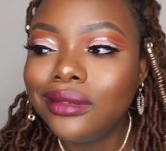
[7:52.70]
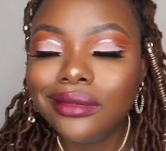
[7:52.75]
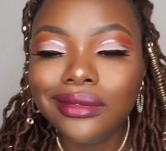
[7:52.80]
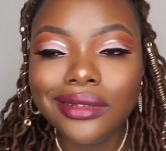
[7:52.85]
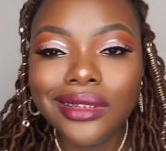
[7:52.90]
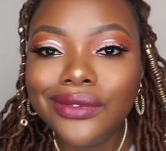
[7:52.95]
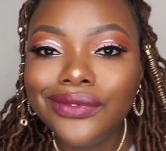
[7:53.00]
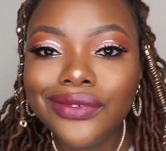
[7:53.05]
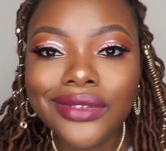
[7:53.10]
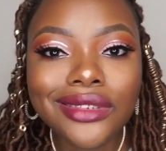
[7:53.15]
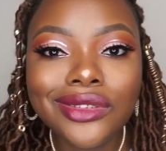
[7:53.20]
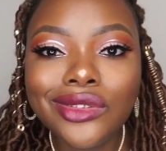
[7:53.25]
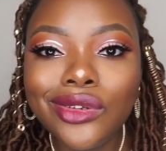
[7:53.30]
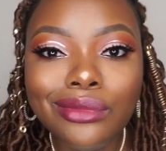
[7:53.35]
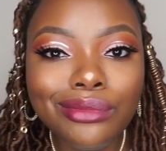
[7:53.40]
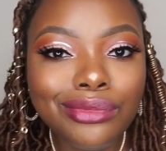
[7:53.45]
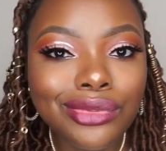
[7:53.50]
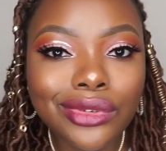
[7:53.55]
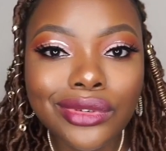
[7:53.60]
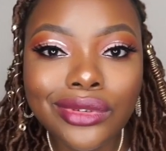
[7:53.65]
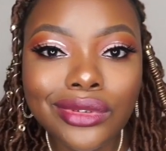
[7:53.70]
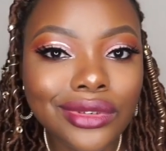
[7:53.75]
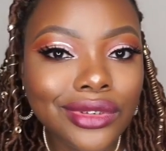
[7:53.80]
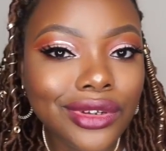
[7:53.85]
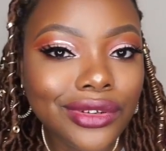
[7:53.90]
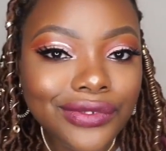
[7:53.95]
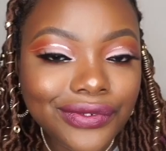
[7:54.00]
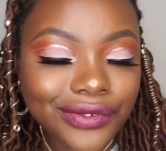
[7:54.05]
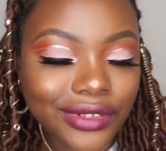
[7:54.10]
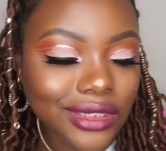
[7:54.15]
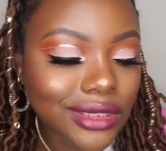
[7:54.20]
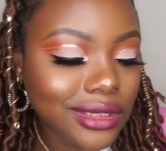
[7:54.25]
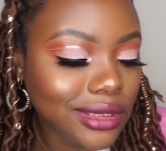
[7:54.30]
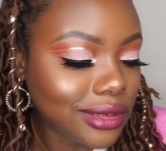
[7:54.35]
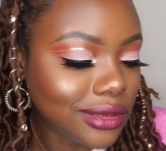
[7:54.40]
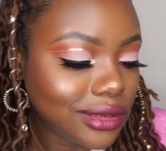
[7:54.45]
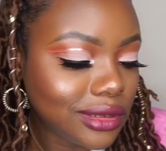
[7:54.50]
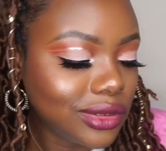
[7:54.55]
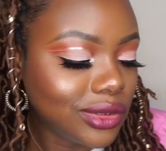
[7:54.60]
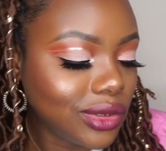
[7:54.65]
If it's not broken, don't fix
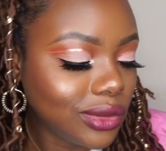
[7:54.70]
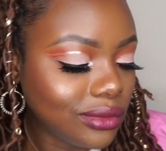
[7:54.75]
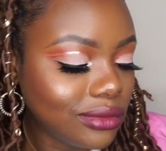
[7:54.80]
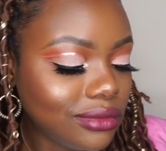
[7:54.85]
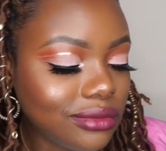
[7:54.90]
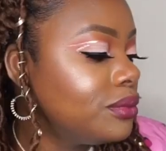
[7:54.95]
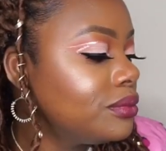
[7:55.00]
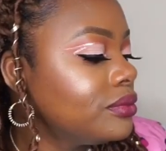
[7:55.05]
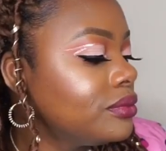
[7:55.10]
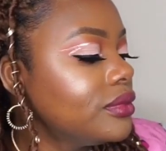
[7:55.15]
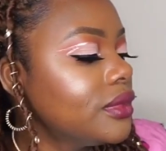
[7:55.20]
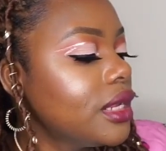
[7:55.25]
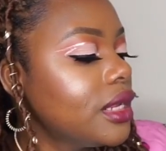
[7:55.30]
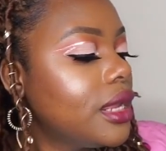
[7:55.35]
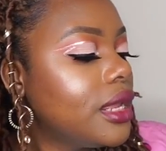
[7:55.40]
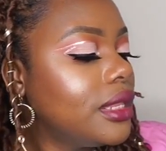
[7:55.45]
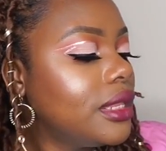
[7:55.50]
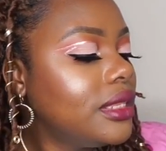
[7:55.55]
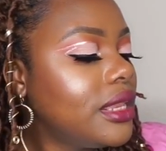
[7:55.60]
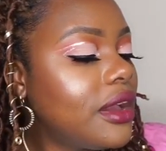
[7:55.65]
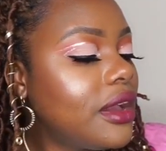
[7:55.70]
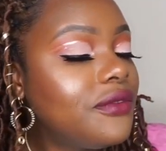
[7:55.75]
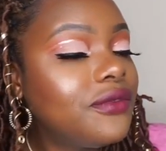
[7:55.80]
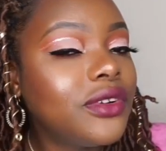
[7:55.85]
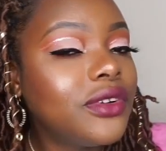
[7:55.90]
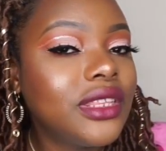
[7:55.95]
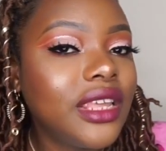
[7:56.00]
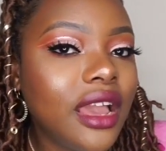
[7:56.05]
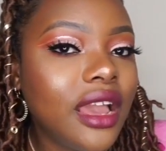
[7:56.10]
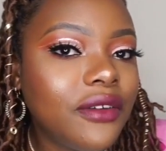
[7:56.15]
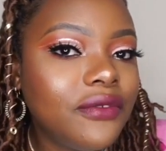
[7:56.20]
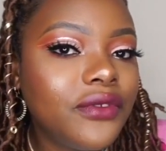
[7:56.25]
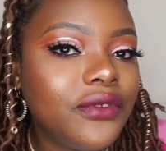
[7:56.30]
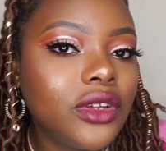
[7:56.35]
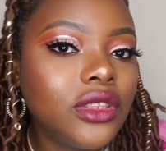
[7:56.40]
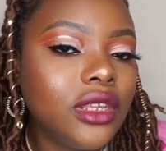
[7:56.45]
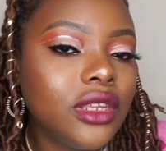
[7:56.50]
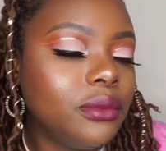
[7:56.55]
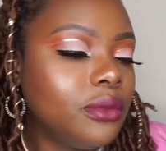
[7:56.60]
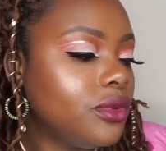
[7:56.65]
it. So now for the
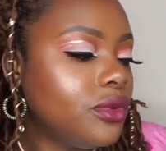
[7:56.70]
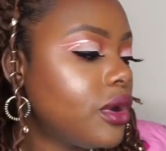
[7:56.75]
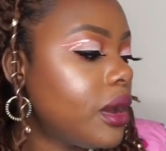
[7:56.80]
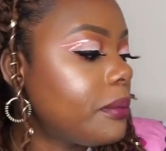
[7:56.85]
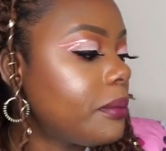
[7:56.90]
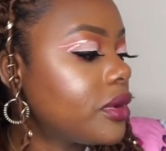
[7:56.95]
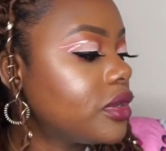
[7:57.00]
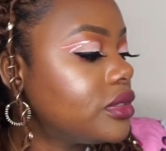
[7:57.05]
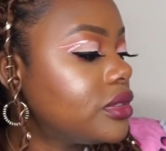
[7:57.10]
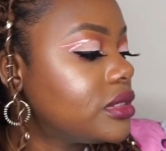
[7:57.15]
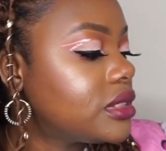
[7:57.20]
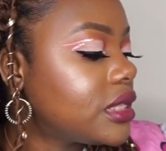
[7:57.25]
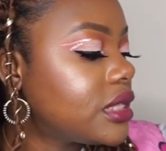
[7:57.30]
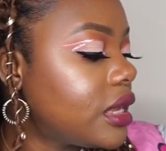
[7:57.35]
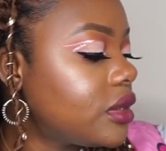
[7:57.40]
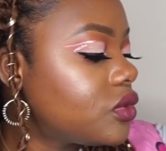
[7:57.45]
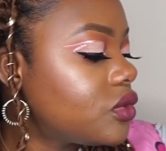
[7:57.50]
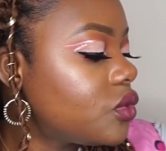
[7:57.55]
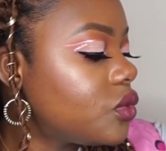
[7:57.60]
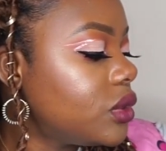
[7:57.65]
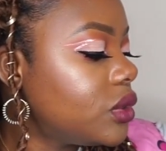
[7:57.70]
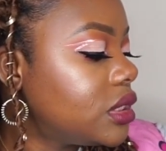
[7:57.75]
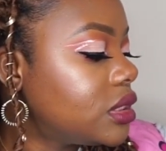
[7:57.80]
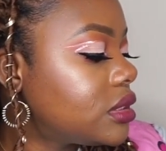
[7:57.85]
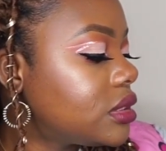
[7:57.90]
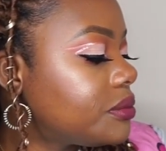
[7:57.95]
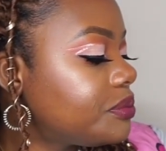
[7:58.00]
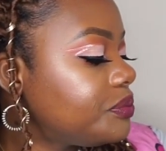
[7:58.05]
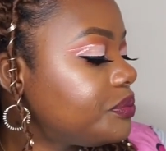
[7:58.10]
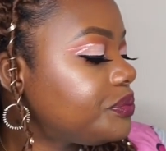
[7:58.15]
affordable, I'm going to start with